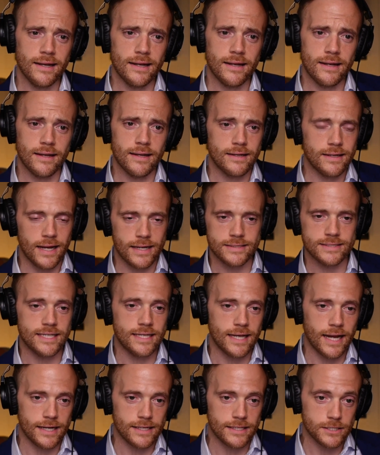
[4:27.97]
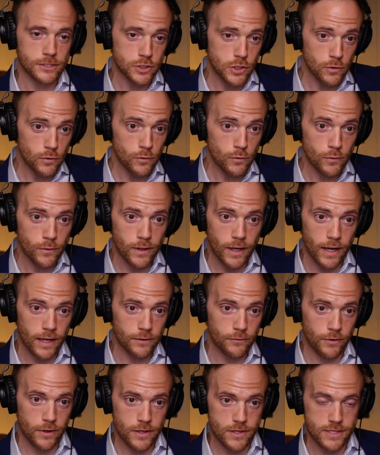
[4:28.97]
in 1992,
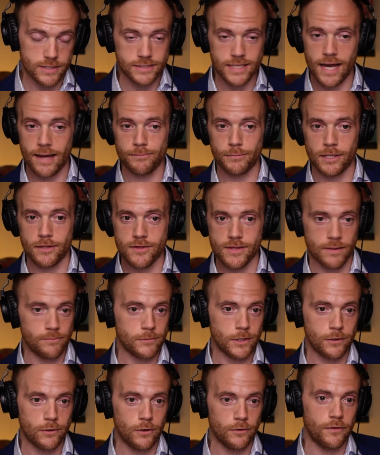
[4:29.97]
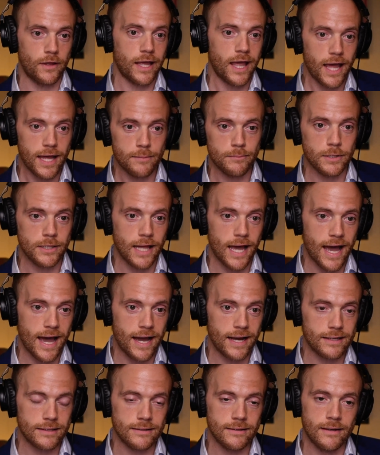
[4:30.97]
Congress adopted something called the Cable
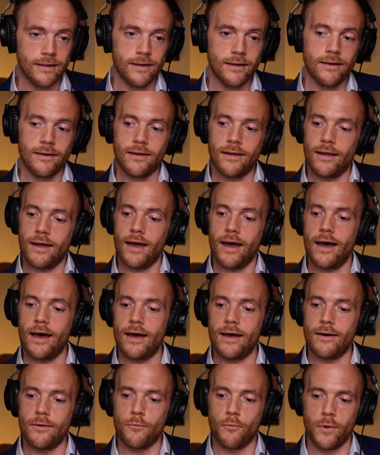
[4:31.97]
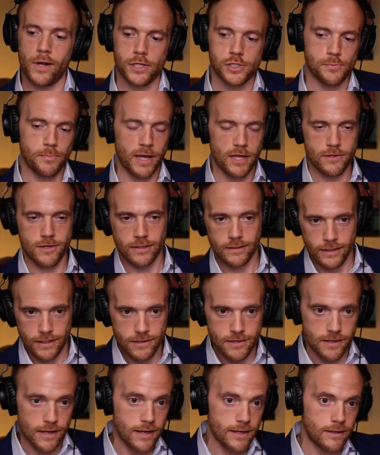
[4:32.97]
Act, which basically
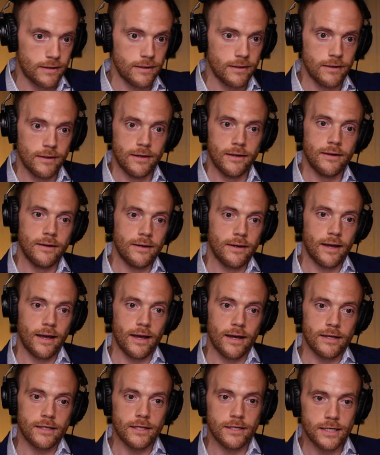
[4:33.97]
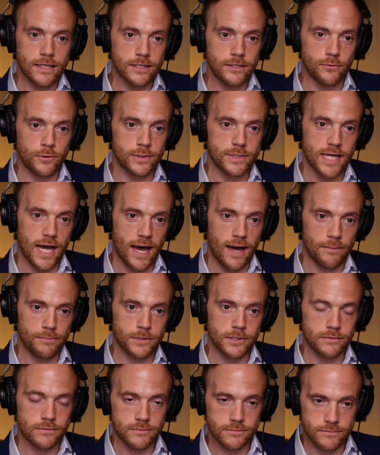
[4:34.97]
said you need to
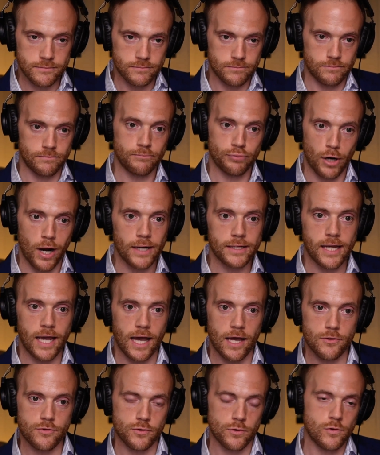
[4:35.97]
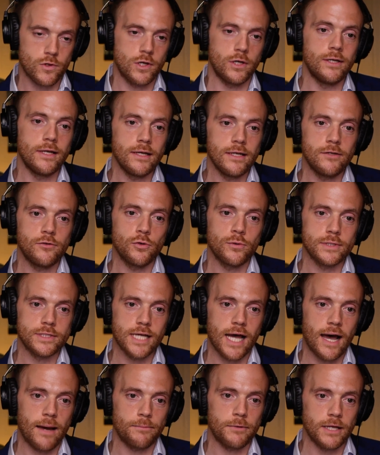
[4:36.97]
adopt broadcasters, you need to
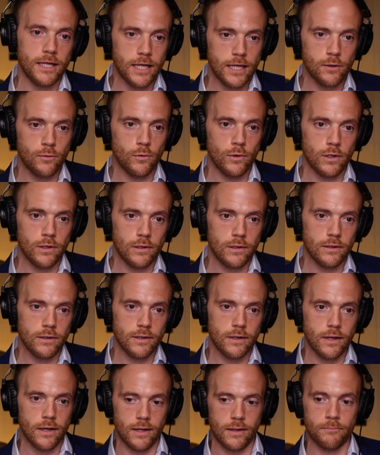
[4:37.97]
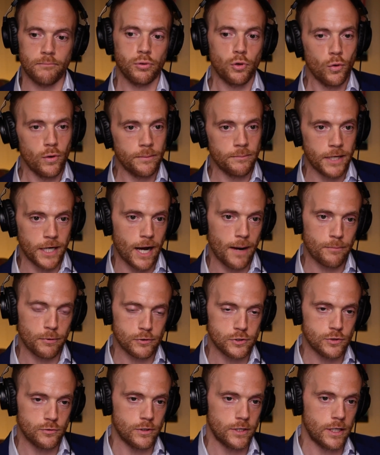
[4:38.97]
adopt equal employment
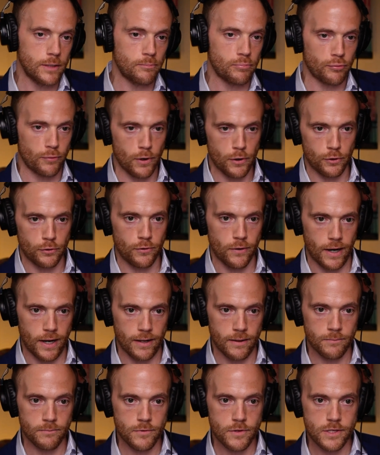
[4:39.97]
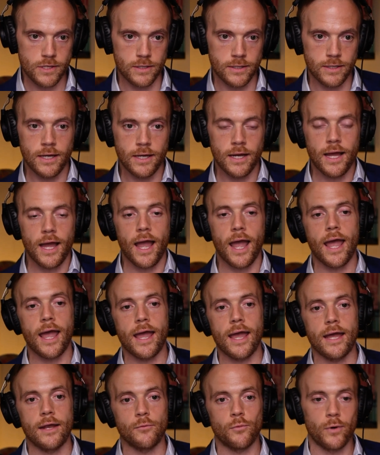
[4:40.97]
opportunity programs,
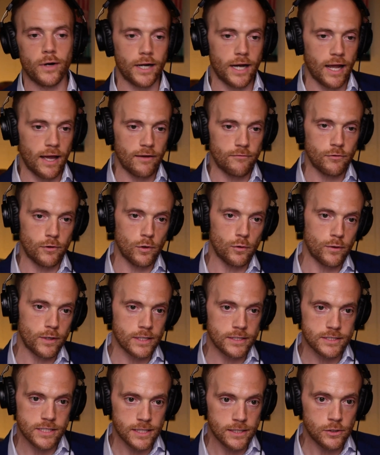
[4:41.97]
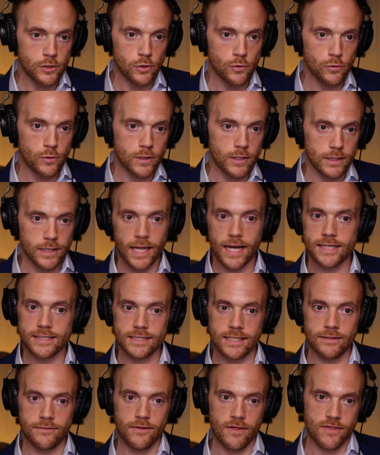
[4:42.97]
and we're going to have you continue
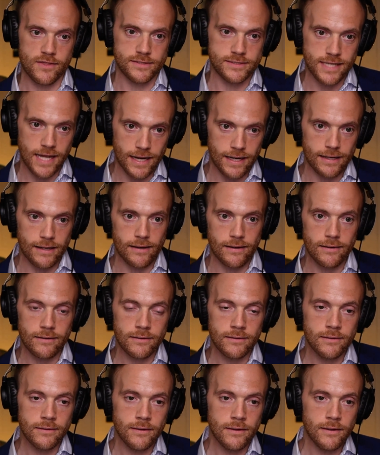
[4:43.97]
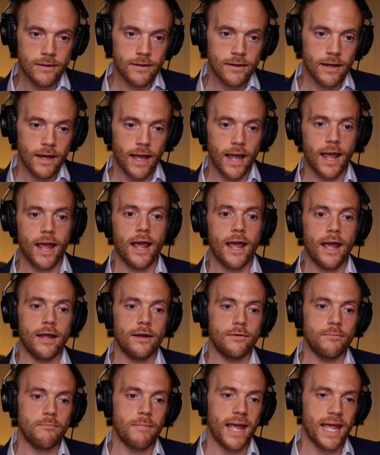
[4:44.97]
collecting this data
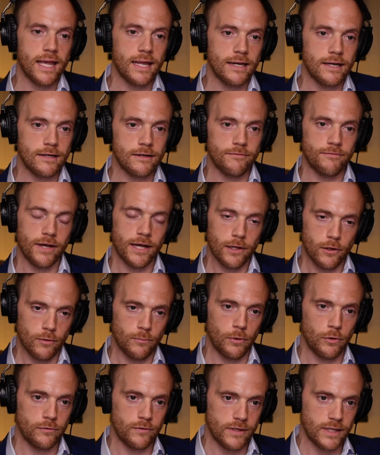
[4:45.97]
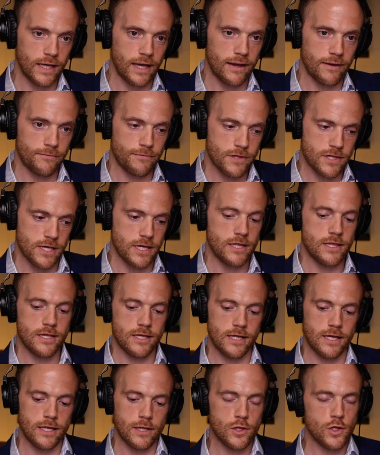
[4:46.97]
and making it available to the
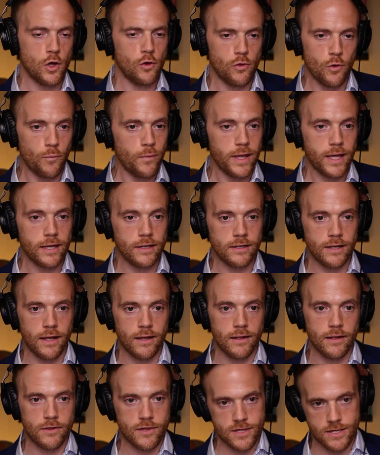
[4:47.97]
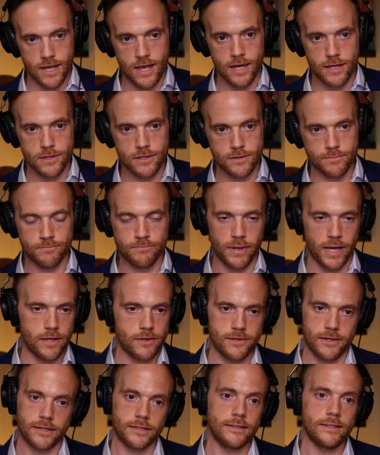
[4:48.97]
FCC so that we can assess
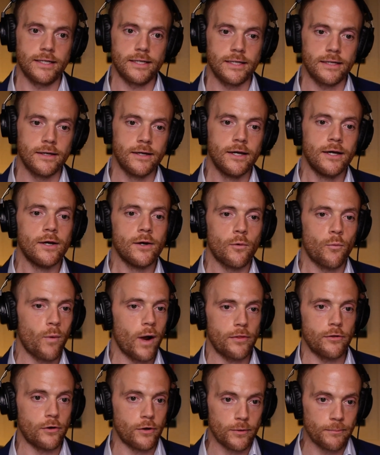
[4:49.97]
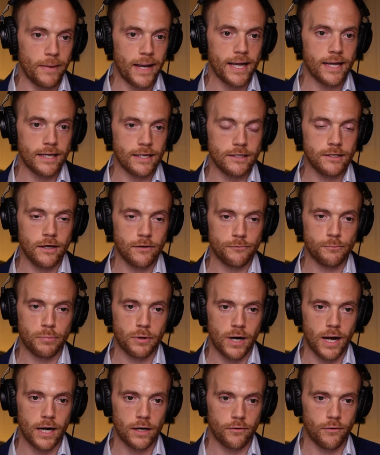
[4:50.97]
basically whether you're making enough
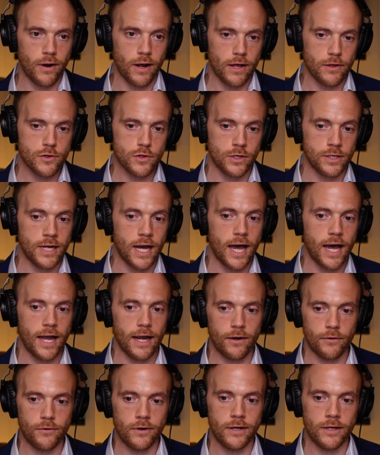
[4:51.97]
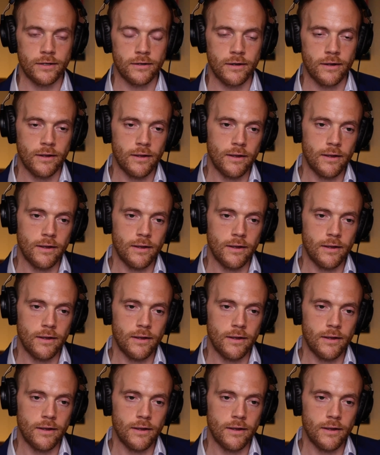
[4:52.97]
progress on hiring